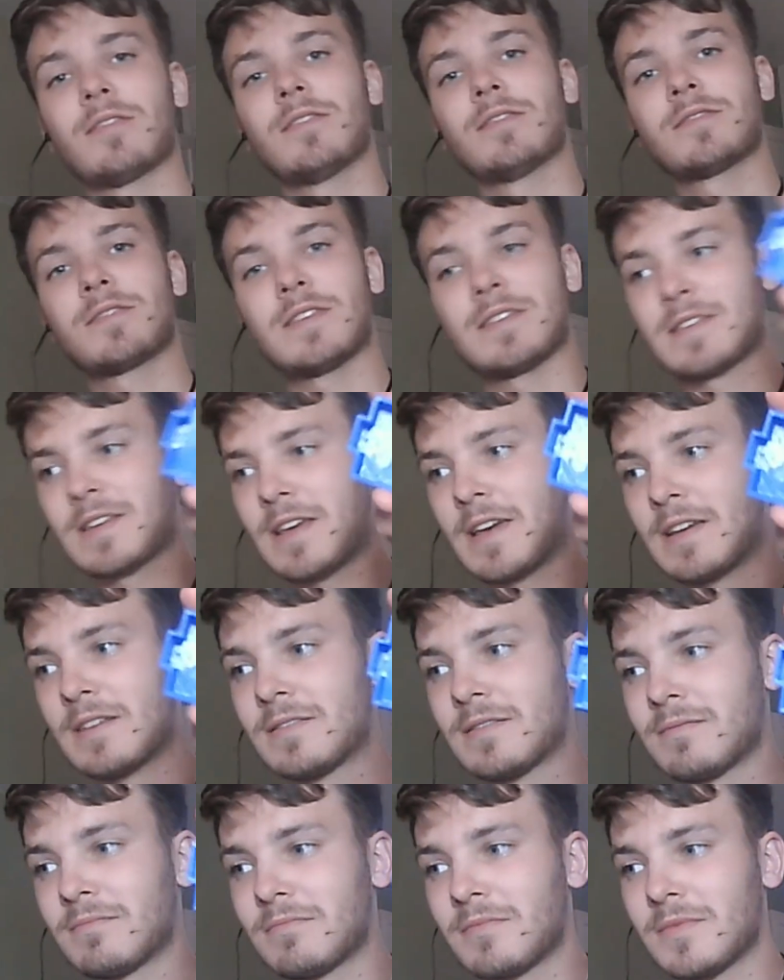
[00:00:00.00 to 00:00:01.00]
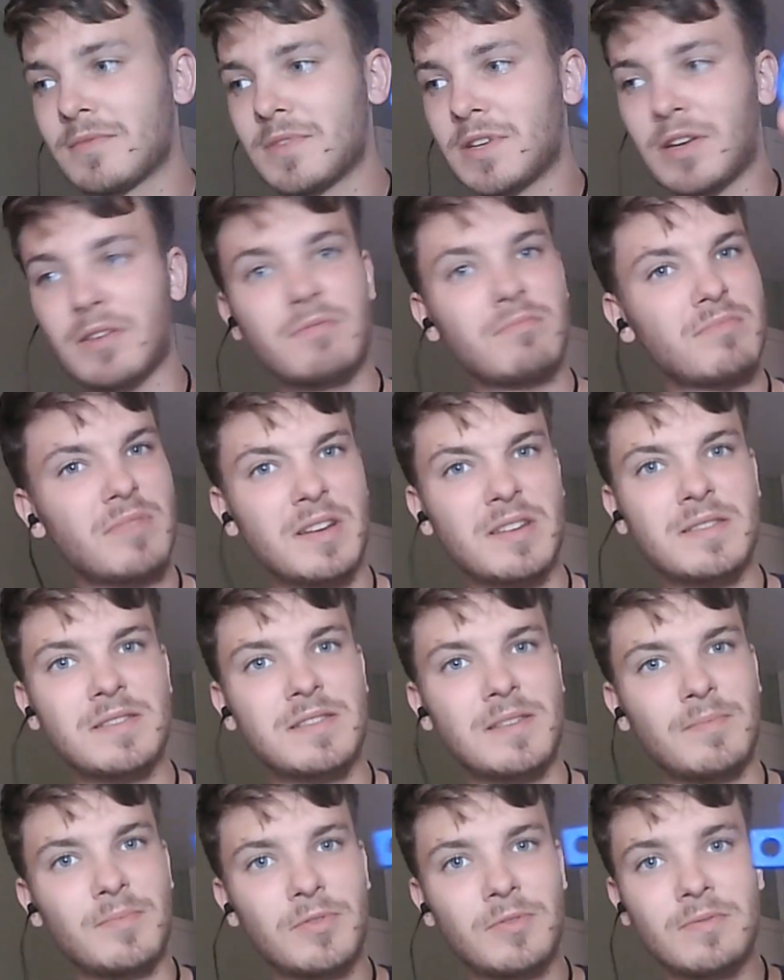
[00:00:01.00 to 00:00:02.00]
So there's the case, nice and
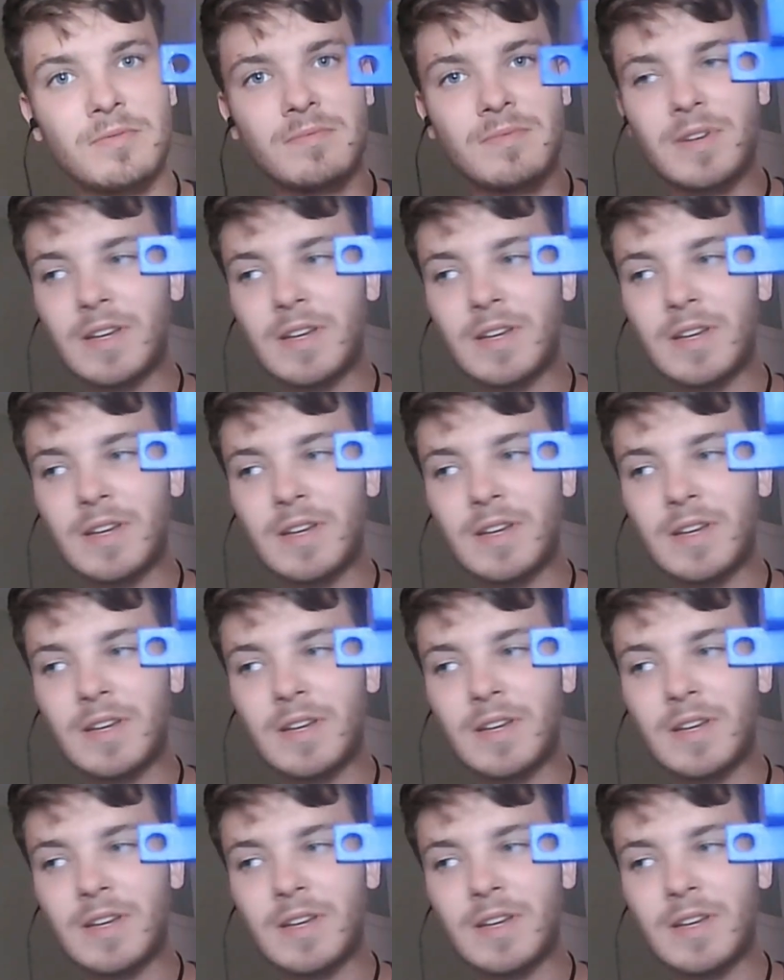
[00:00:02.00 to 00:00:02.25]
simple.